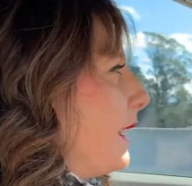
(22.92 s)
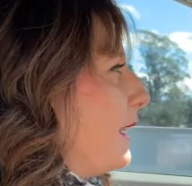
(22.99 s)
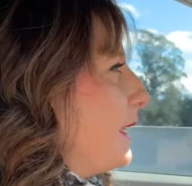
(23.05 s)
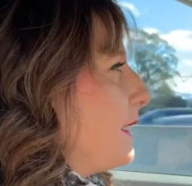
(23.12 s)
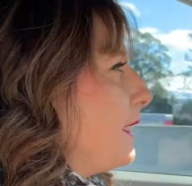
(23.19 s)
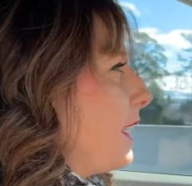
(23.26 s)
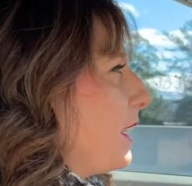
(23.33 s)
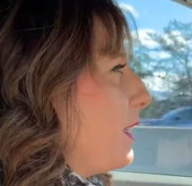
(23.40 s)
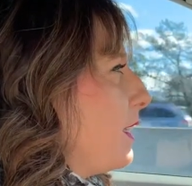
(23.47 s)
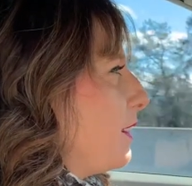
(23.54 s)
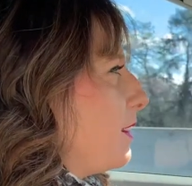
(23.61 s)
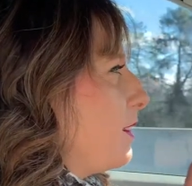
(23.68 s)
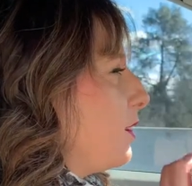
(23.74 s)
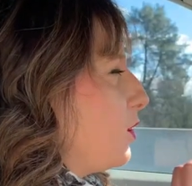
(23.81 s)
it's like
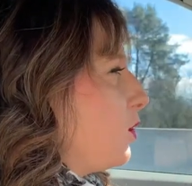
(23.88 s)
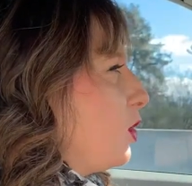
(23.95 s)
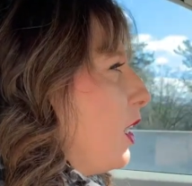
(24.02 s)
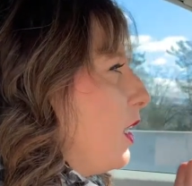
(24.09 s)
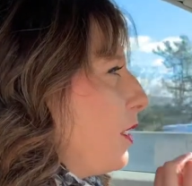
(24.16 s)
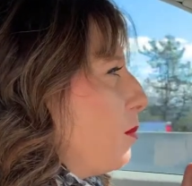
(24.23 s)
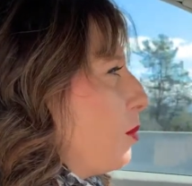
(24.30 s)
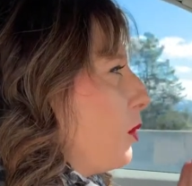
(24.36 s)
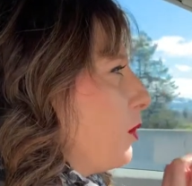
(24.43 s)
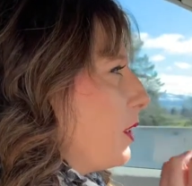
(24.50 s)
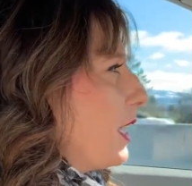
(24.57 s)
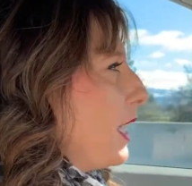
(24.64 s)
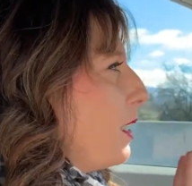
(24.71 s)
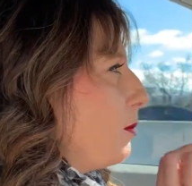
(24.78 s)
it's the straw that
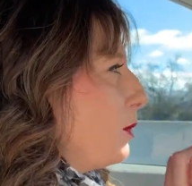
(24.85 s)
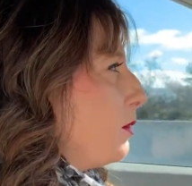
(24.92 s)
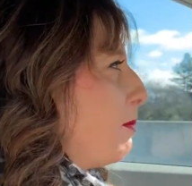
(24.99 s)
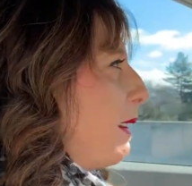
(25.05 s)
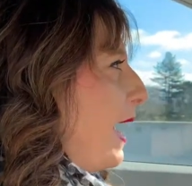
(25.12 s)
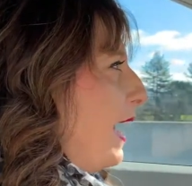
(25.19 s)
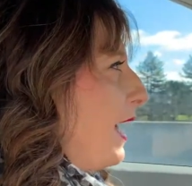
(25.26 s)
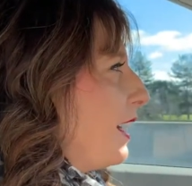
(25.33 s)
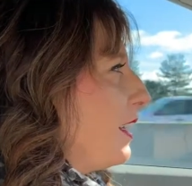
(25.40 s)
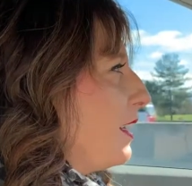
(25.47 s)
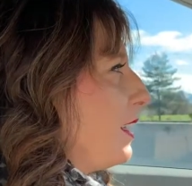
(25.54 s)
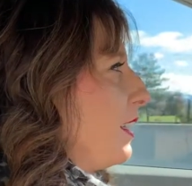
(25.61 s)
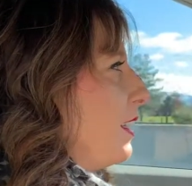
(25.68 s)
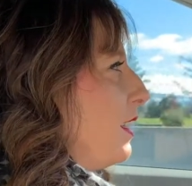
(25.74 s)
broke the camel's back.
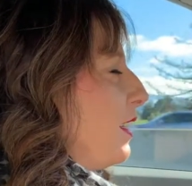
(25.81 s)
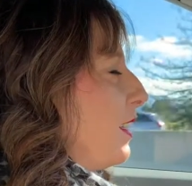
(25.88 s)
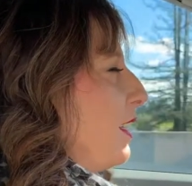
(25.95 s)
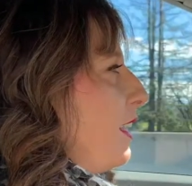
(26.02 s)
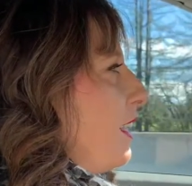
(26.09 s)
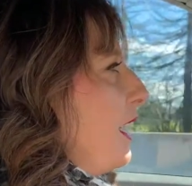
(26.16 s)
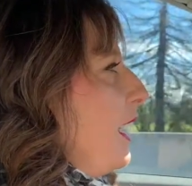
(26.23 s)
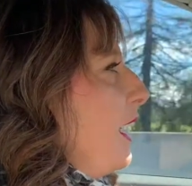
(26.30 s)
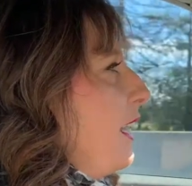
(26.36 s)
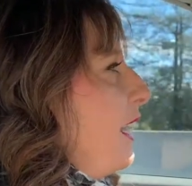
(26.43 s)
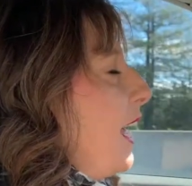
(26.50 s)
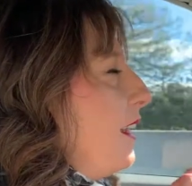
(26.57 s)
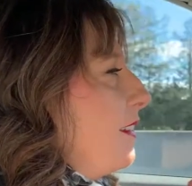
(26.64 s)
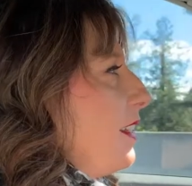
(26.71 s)
Mm-hmm.
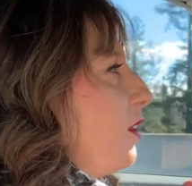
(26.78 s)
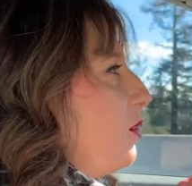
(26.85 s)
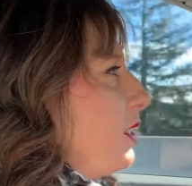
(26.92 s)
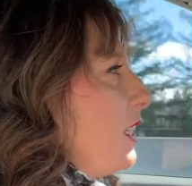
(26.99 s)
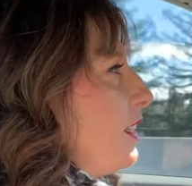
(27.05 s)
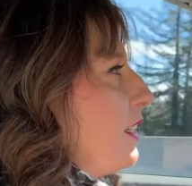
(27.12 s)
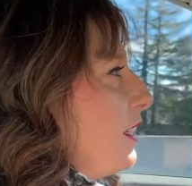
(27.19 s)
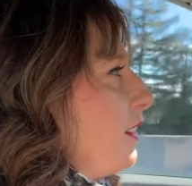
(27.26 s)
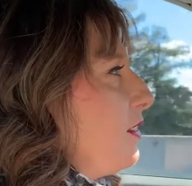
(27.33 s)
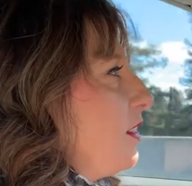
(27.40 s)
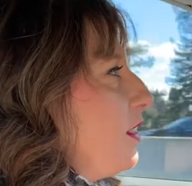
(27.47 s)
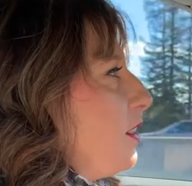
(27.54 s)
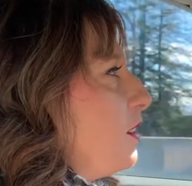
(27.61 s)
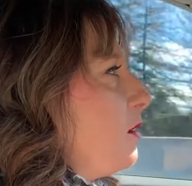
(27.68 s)
And that's how
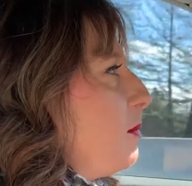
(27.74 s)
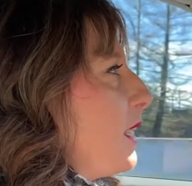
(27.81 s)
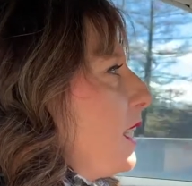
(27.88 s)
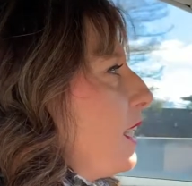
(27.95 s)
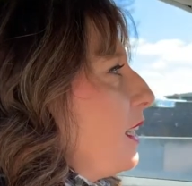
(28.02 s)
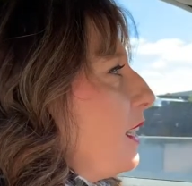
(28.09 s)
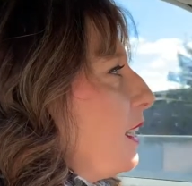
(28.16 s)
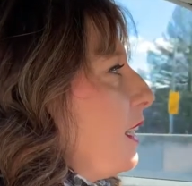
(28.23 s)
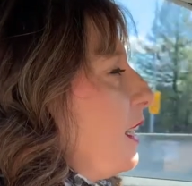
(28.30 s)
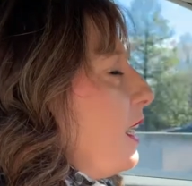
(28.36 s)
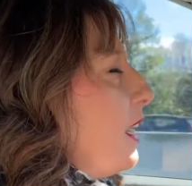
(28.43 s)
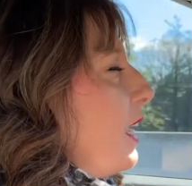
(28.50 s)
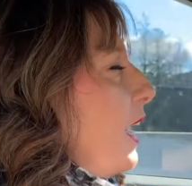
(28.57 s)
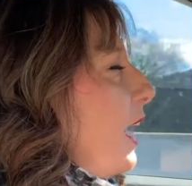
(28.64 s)
details are to me.
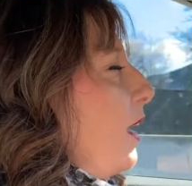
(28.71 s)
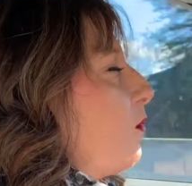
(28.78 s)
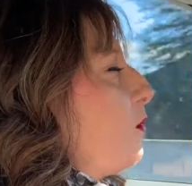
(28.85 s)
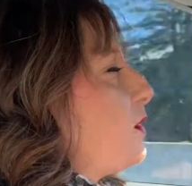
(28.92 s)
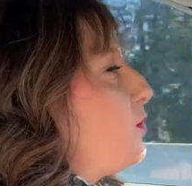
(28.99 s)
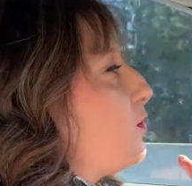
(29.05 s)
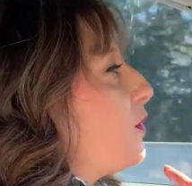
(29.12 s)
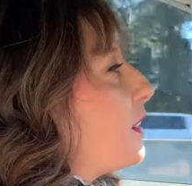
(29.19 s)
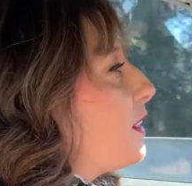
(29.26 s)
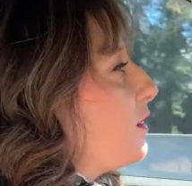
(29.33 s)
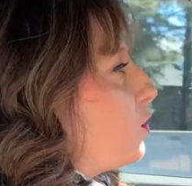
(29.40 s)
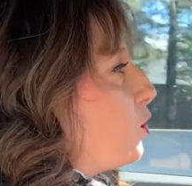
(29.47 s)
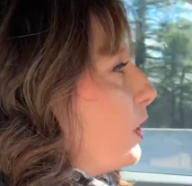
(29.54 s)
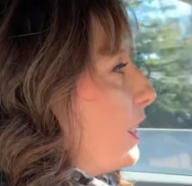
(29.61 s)
And what's
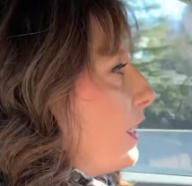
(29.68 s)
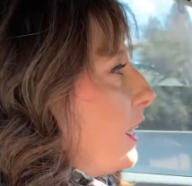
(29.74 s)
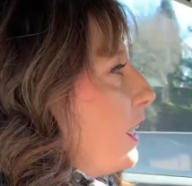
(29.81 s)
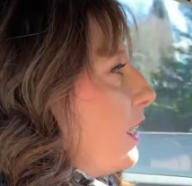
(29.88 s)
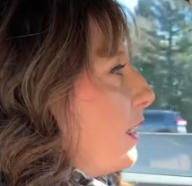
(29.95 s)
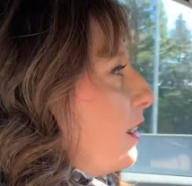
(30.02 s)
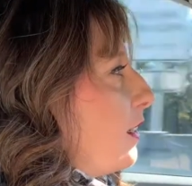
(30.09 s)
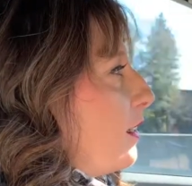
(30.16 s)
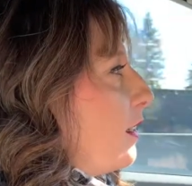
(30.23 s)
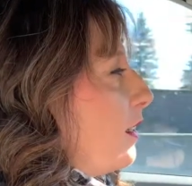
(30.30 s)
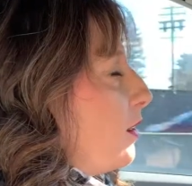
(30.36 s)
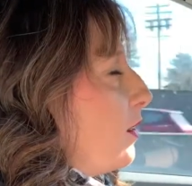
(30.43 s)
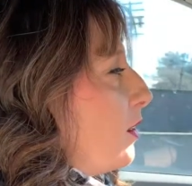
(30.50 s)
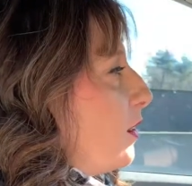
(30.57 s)
frustrating
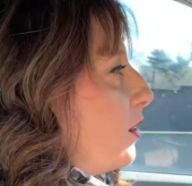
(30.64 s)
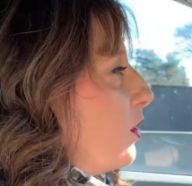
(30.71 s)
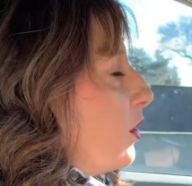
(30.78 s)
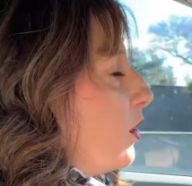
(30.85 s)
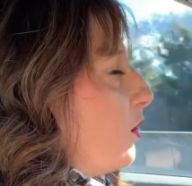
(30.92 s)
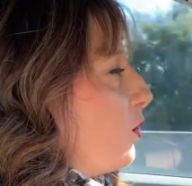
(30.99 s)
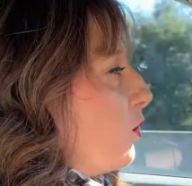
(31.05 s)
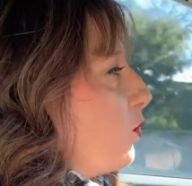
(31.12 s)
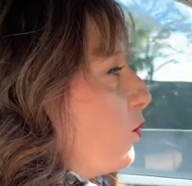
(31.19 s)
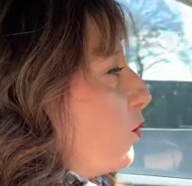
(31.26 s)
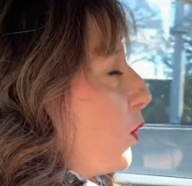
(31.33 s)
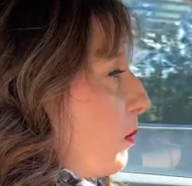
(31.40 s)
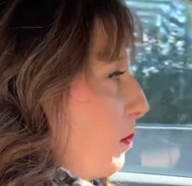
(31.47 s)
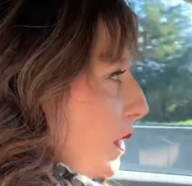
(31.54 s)

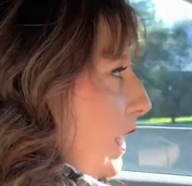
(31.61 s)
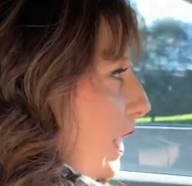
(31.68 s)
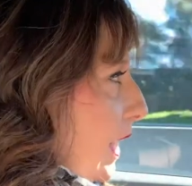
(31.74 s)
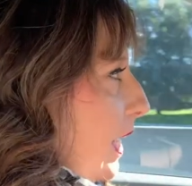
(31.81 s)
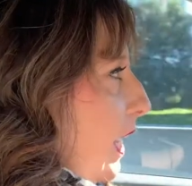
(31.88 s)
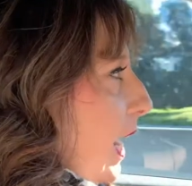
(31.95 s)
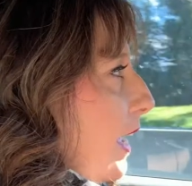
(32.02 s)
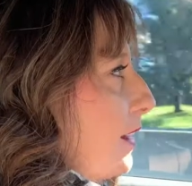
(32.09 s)
for me